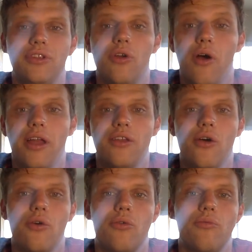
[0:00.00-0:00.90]
I
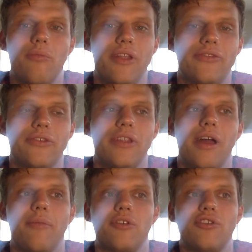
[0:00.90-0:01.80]
know mentally that
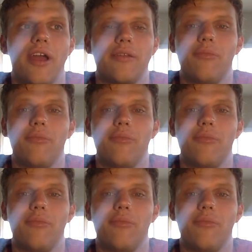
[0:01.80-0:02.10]
I'm attracted,